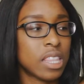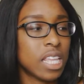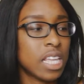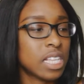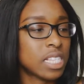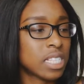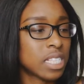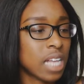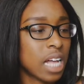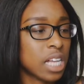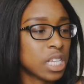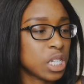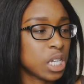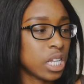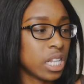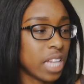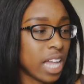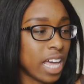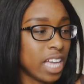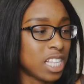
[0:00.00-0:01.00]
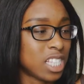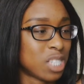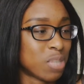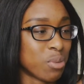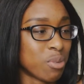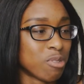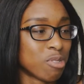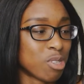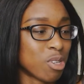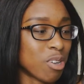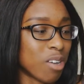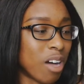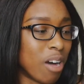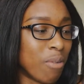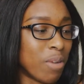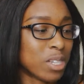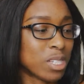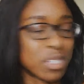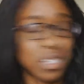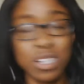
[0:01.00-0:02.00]
This is actually laced with sugar,
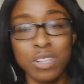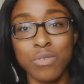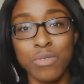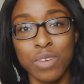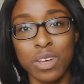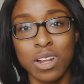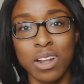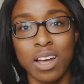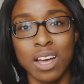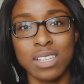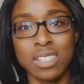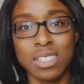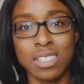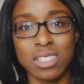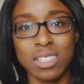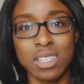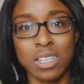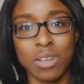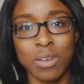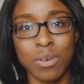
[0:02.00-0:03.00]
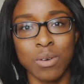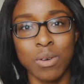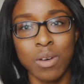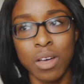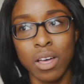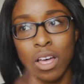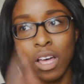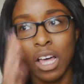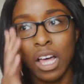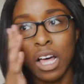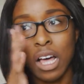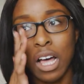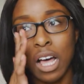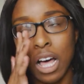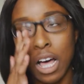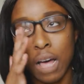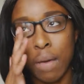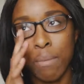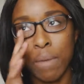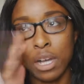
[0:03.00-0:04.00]
which I didn't realise until
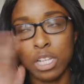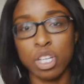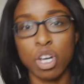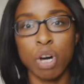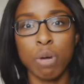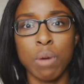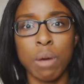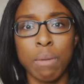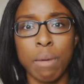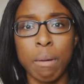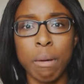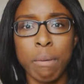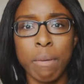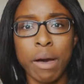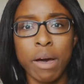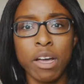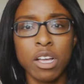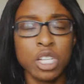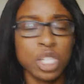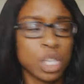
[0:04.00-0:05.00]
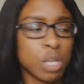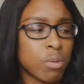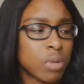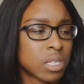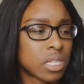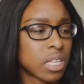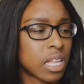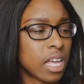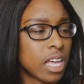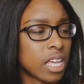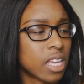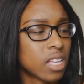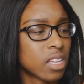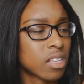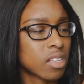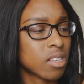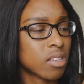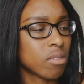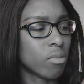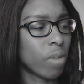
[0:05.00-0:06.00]
I told my mum about it, and she was like,
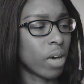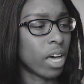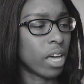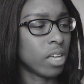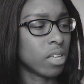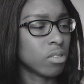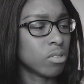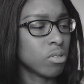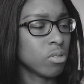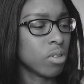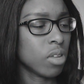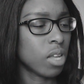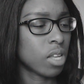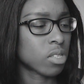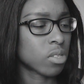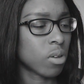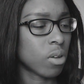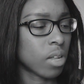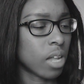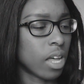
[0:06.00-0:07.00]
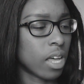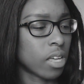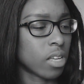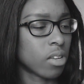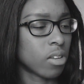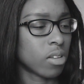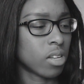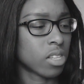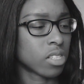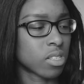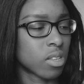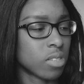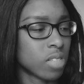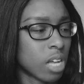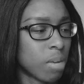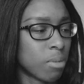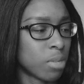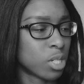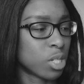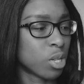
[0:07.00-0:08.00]
wait, you do know it's got like goodness knows
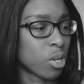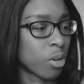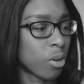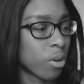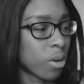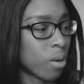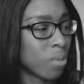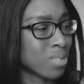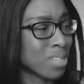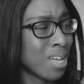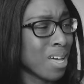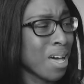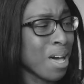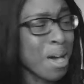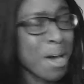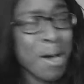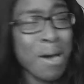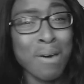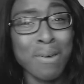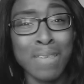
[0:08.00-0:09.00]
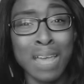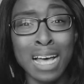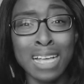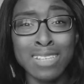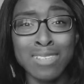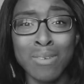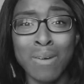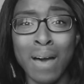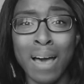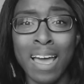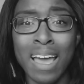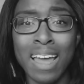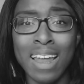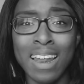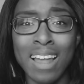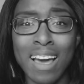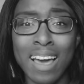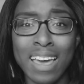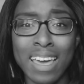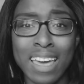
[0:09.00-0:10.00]
how much sugar? And I was like, oh, that's why I
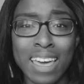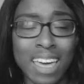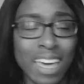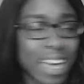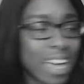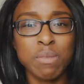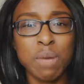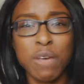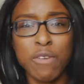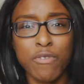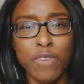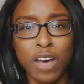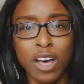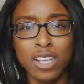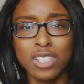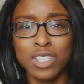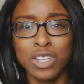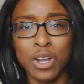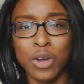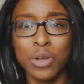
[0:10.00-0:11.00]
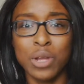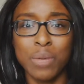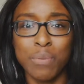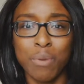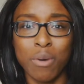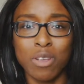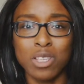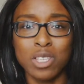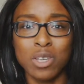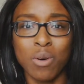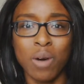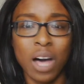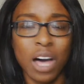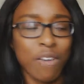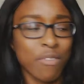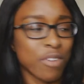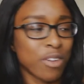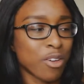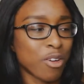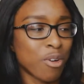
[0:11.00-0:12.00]
like it. It's my first and only bottle. I
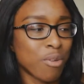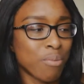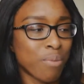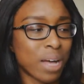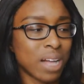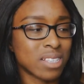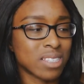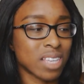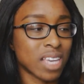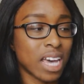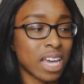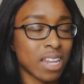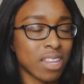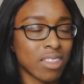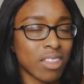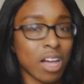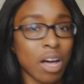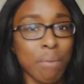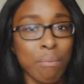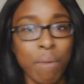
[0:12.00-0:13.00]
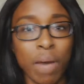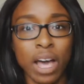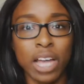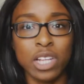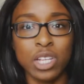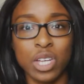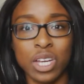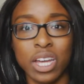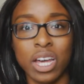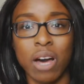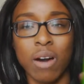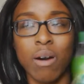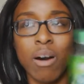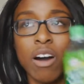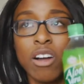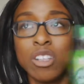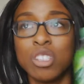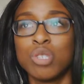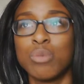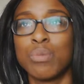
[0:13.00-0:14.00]
haven't gone back to get anything. I might check
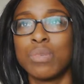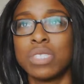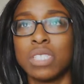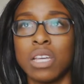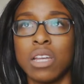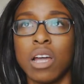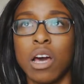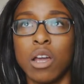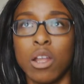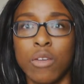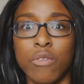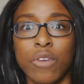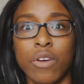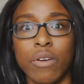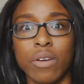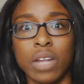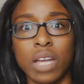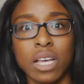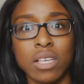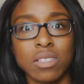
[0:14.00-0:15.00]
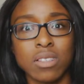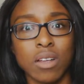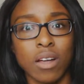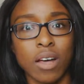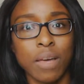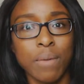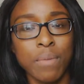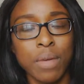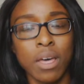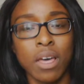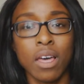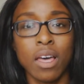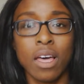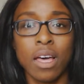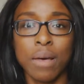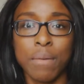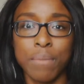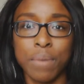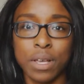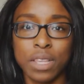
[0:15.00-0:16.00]
out 100% aloe vera next time,
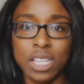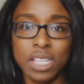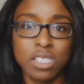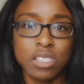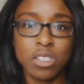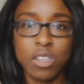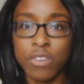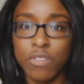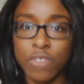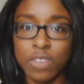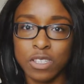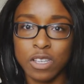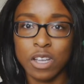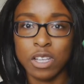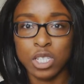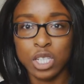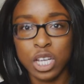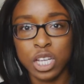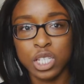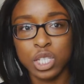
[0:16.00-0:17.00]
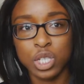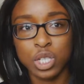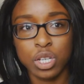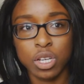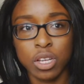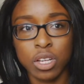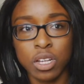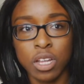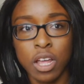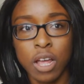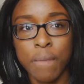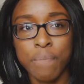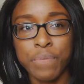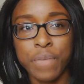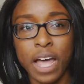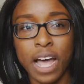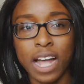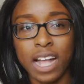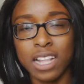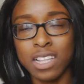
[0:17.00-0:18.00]
but this is good for digestion,
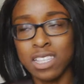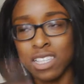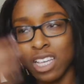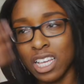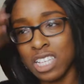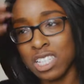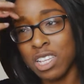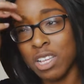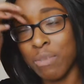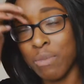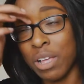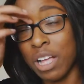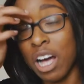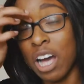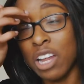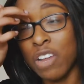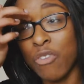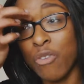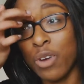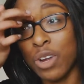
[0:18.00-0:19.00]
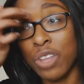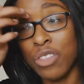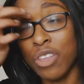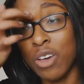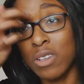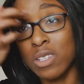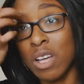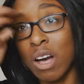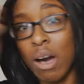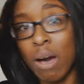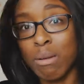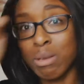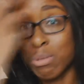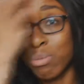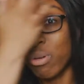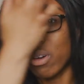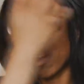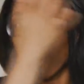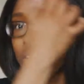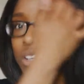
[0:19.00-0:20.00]
and it's kind of one of those
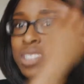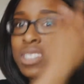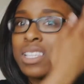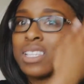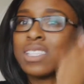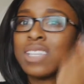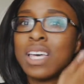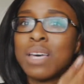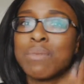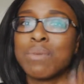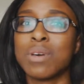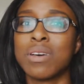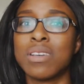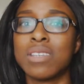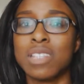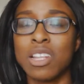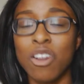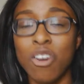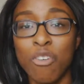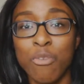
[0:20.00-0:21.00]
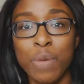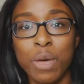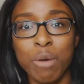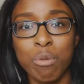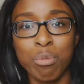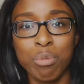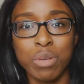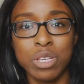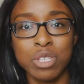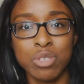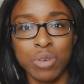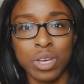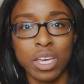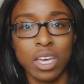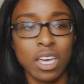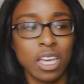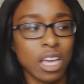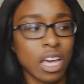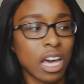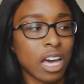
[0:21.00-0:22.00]
hyped products this year because a lot of people have been
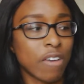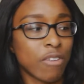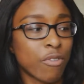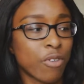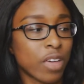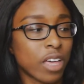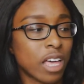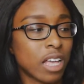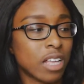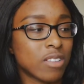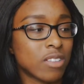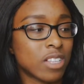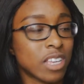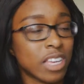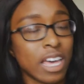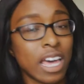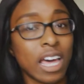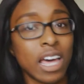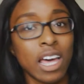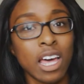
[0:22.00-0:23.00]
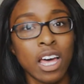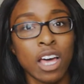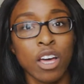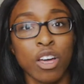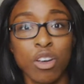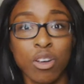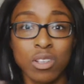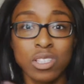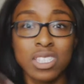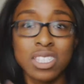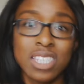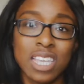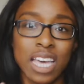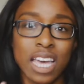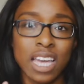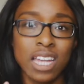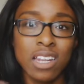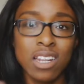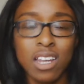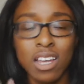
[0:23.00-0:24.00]
drinking it to get good
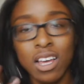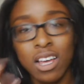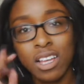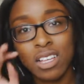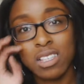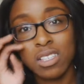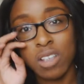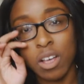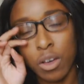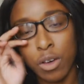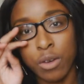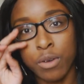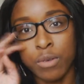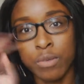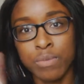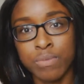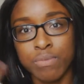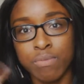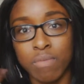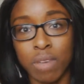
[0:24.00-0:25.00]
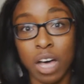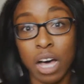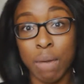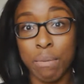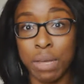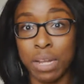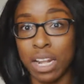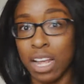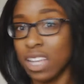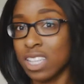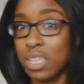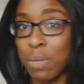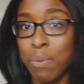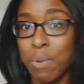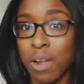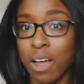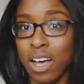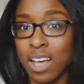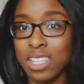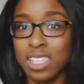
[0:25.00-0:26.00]
skin. So I mean, that's a
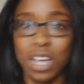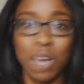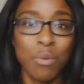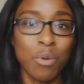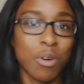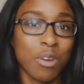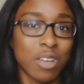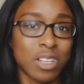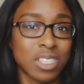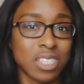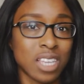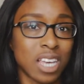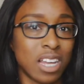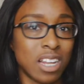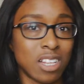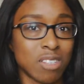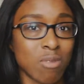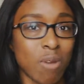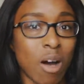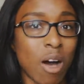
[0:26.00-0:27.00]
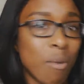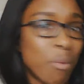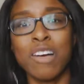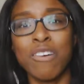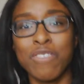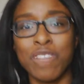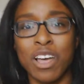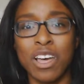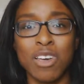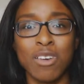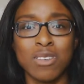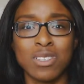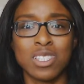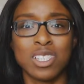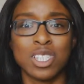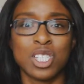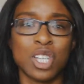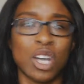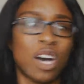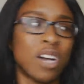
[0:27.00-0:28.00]
plus. I want good skin as well. Stuff that I used
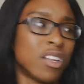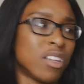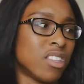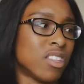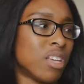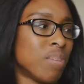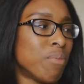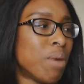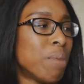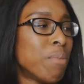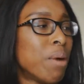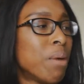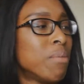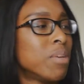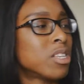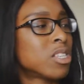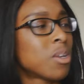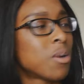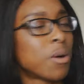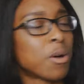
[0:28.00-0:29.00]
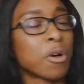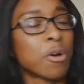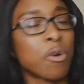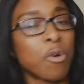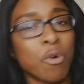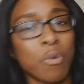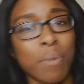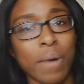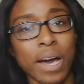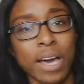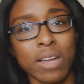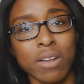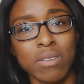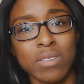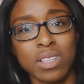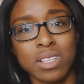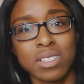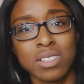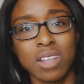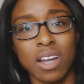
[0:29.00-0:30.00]
to shun and think my mum is so uncool buying all
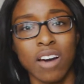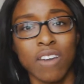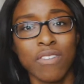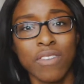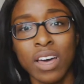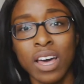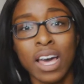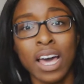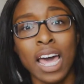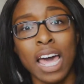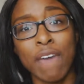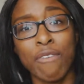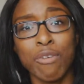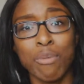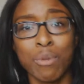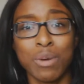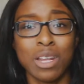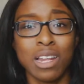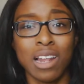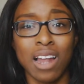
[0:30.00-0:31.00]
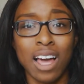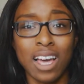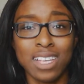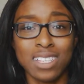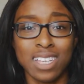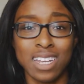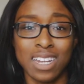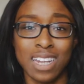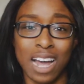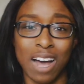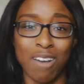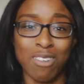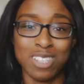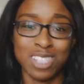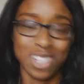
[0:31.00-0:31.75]
this stuff, everybody likes it now.